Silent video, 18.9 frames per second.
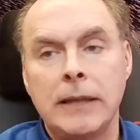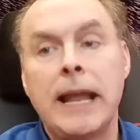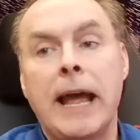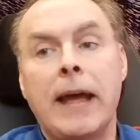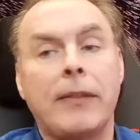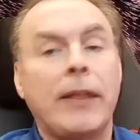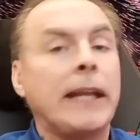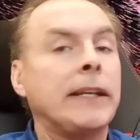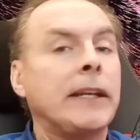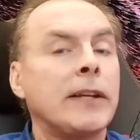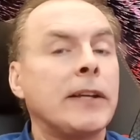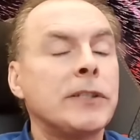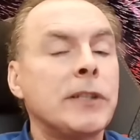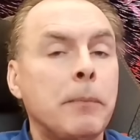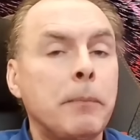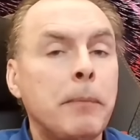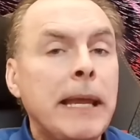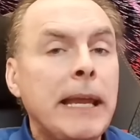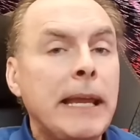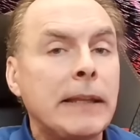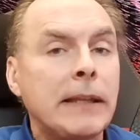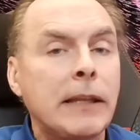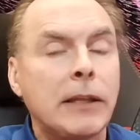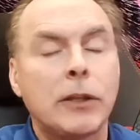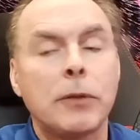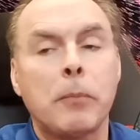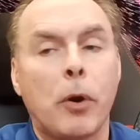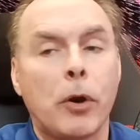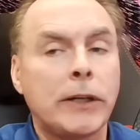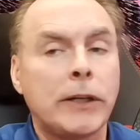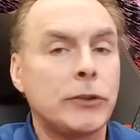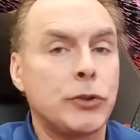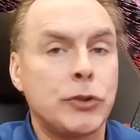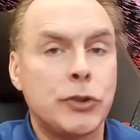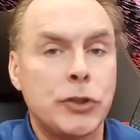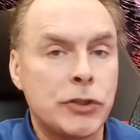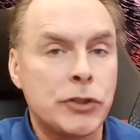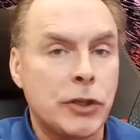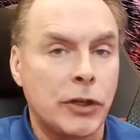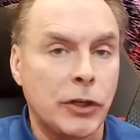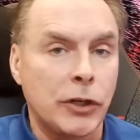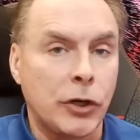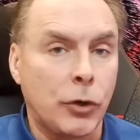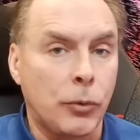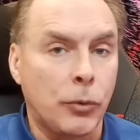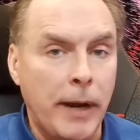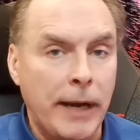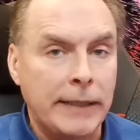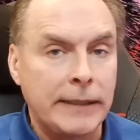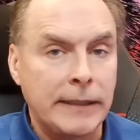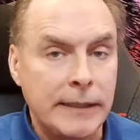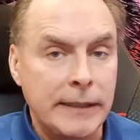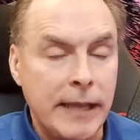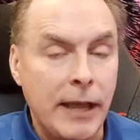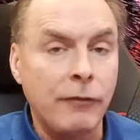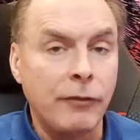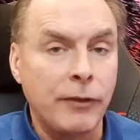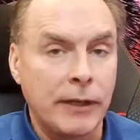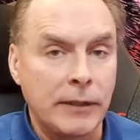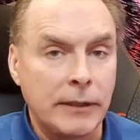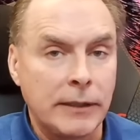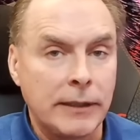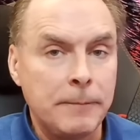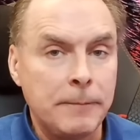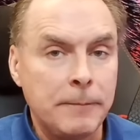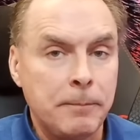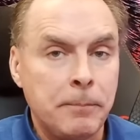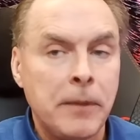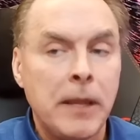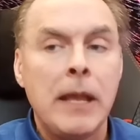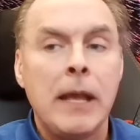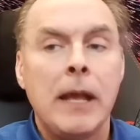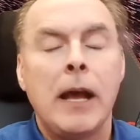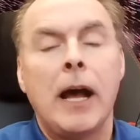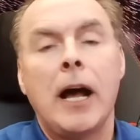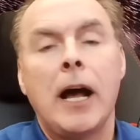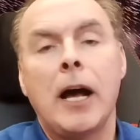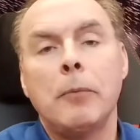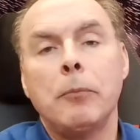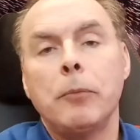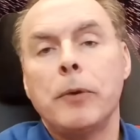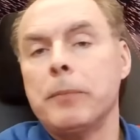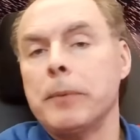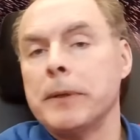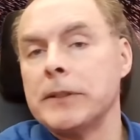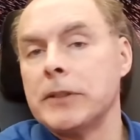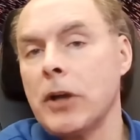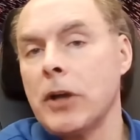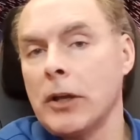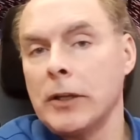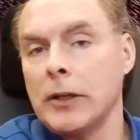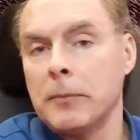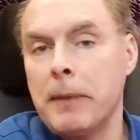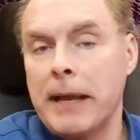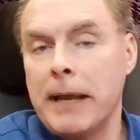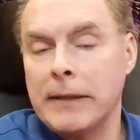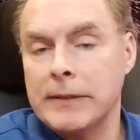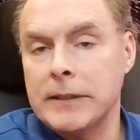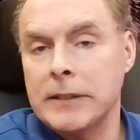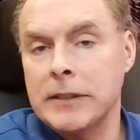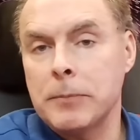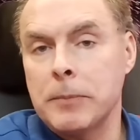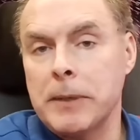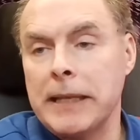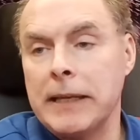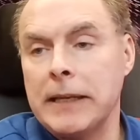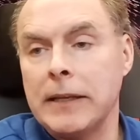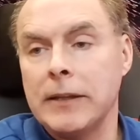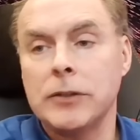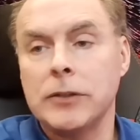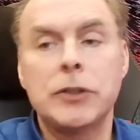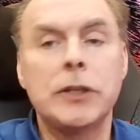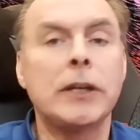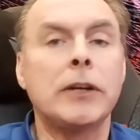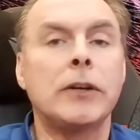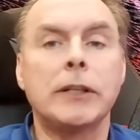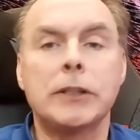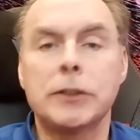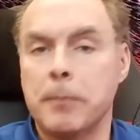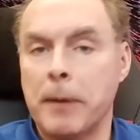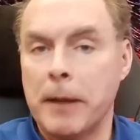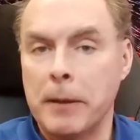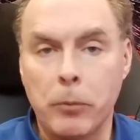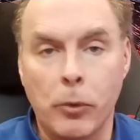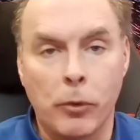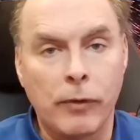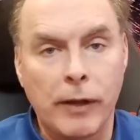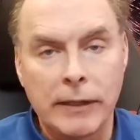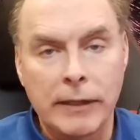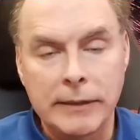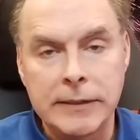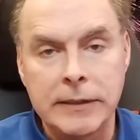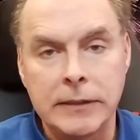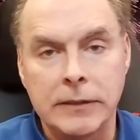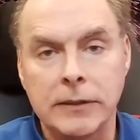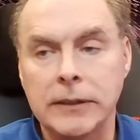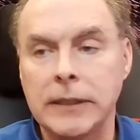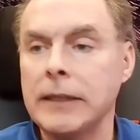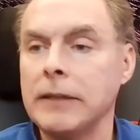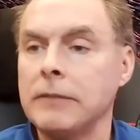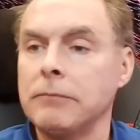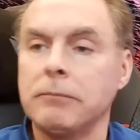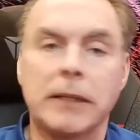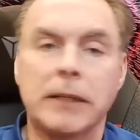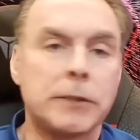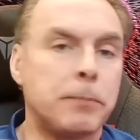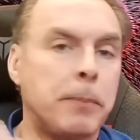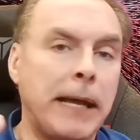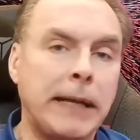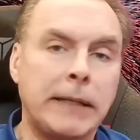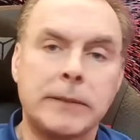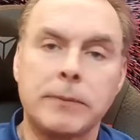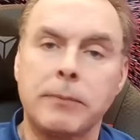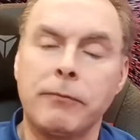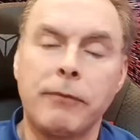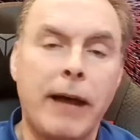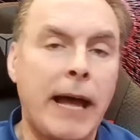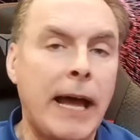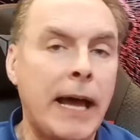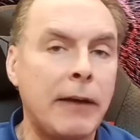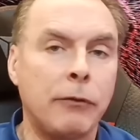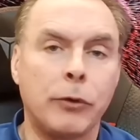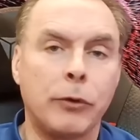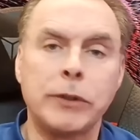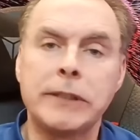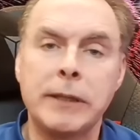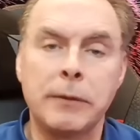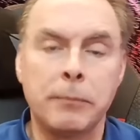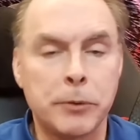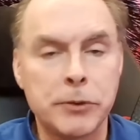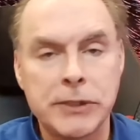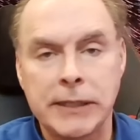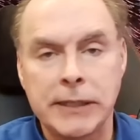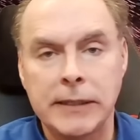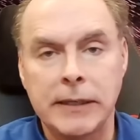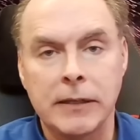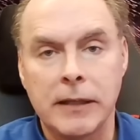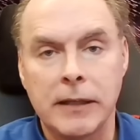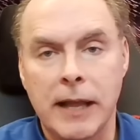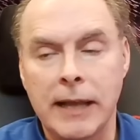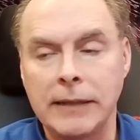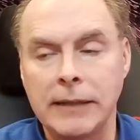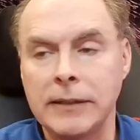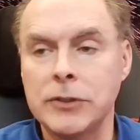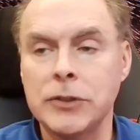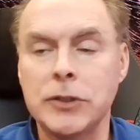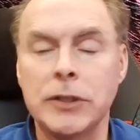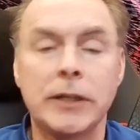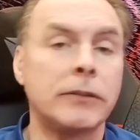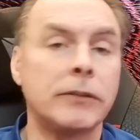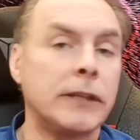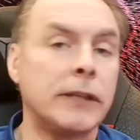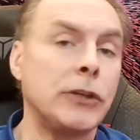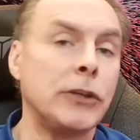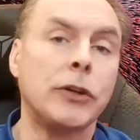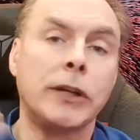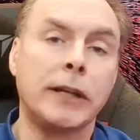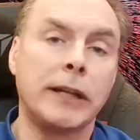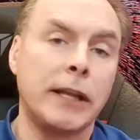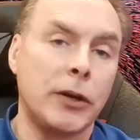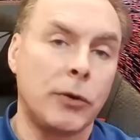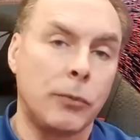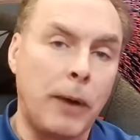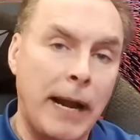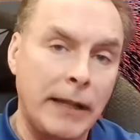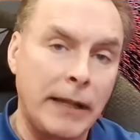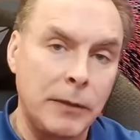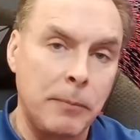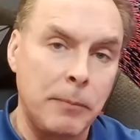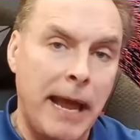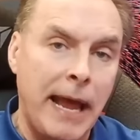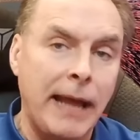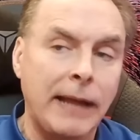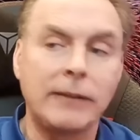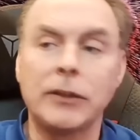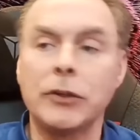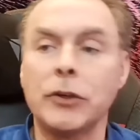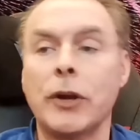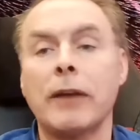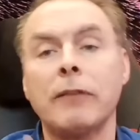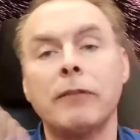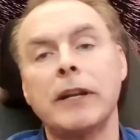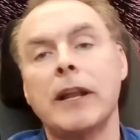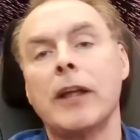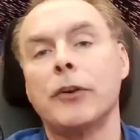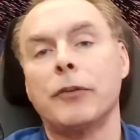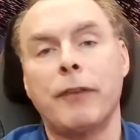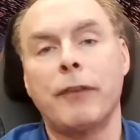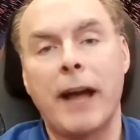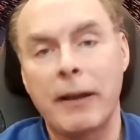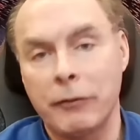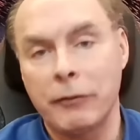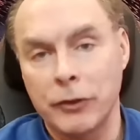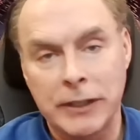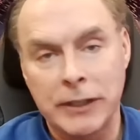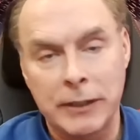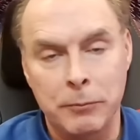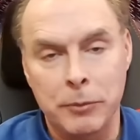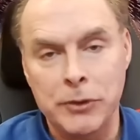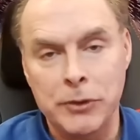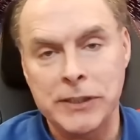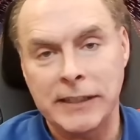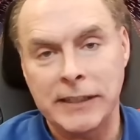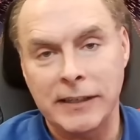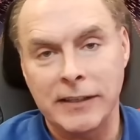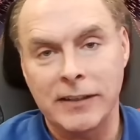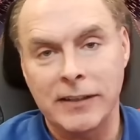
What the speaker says: Now, that doesn't mean that the markets are just going to correct indefinitely. We've been talking about since the beginning of this year, expect more volatility, expect some 5 or 10% decline this year. Then you're going to get a rally back. Then you're going to have another 5 or 10%